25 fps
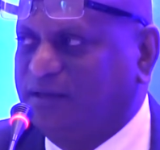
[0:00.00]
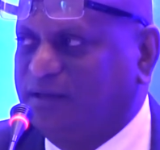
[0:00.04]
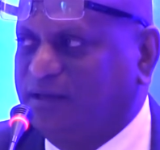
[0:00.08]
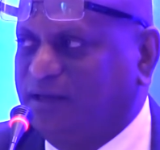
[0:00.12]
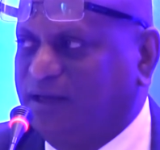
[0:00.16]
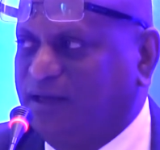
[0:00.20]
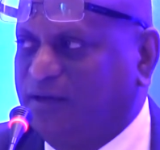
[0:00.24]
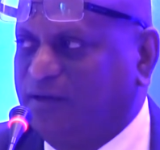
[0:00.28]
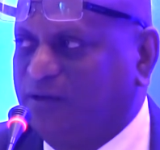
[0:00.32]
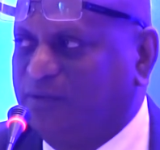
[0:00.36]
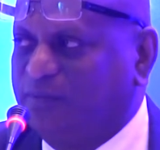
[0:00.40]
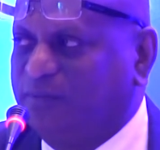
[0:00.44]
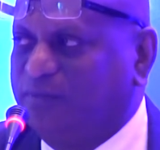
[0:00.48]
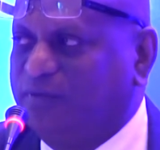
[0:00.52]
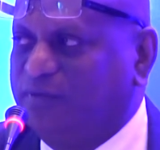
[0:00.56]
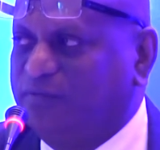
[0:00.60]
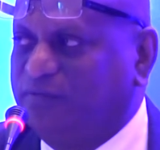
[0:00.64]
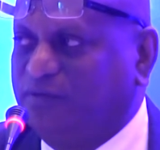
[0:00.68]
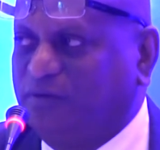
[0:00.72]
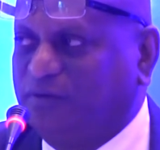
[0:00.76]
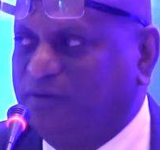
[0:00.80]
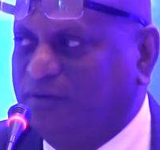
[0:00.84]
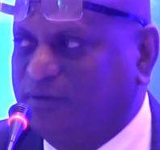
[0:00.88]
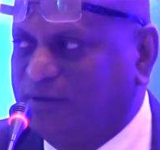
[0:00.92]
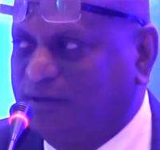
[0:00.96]
cannot be
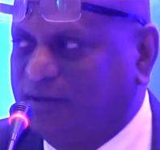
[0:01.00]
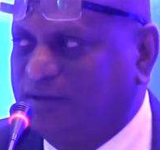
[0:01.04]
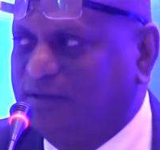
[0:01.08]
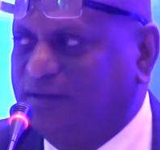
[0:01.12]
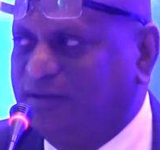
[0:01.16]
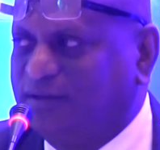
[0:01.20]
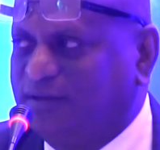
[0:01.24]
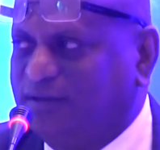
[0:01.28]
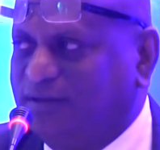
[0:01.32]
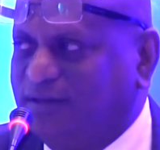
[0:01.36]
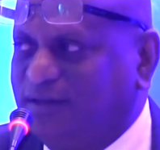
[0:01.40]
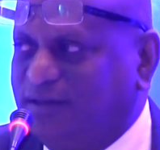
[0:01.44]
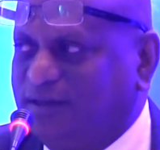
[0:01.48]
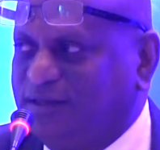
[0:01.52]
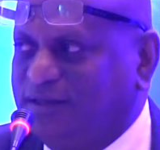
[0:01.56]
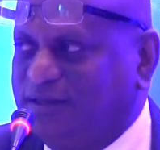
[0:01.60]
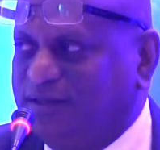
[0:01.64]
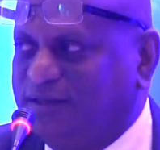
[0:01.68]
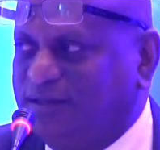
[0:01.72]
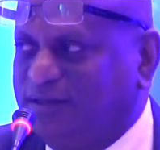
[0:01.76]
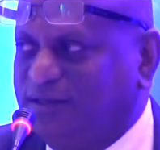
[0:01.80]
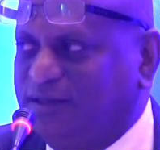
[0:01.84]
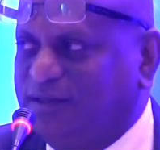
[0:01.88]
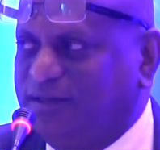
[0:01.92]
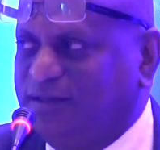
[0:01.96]
forgotten. He
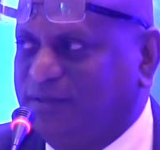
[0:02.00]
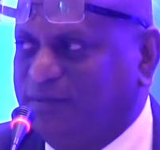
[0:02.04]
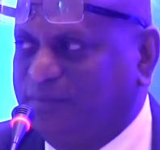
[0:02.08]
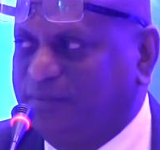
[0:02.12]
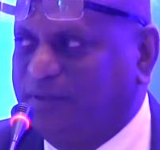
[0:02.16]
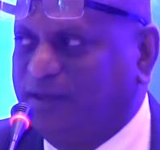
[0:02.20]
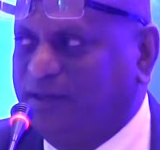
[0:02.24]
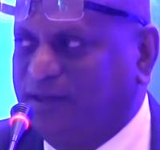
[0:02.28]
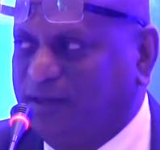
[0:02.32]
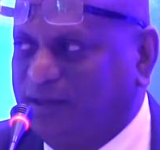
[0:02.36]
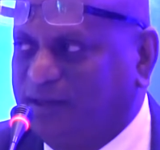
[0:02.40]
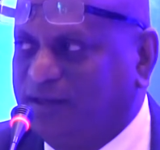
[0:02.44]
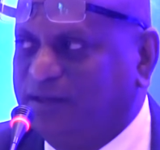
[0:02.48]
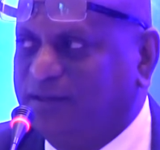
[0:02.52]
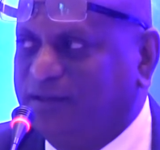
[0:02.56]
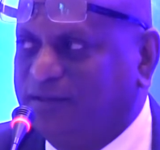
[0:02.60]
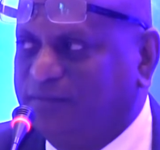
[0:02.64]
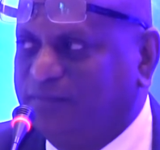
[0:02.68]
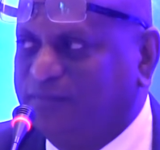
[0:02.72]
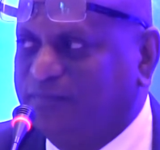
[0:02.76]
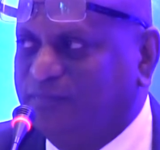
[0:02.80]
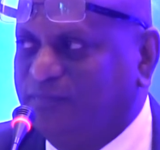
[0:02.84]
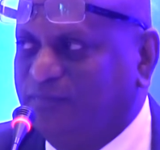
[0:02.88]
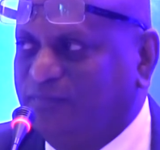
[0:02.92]
is the pioneer